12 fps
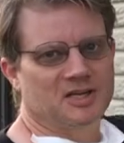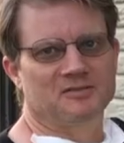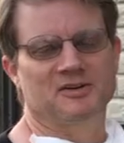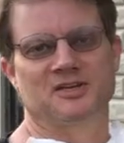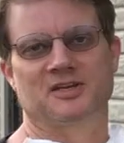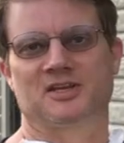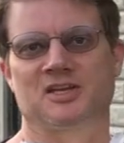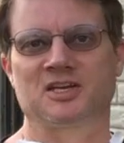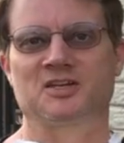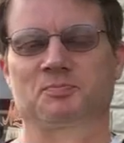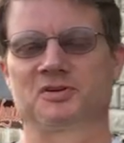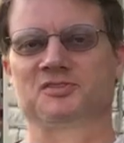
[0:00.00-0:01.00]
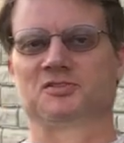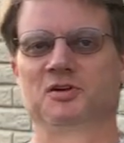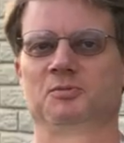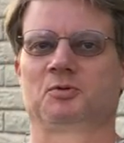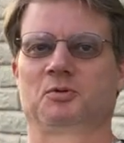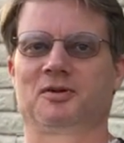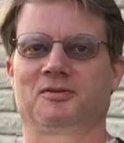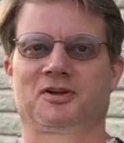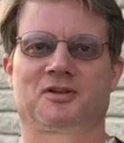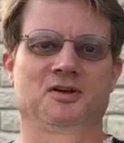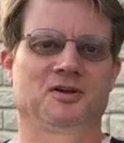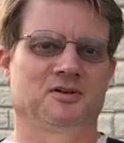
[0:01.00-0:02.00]
everything, they just presumed we were
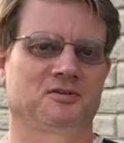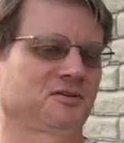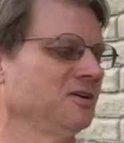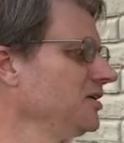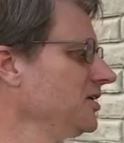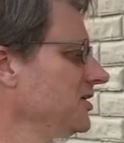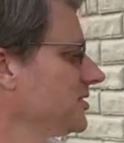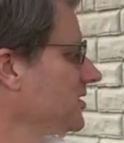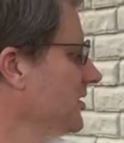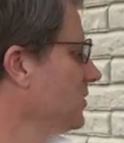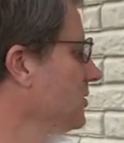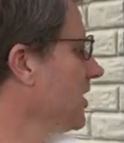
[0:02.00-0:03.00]
closed. So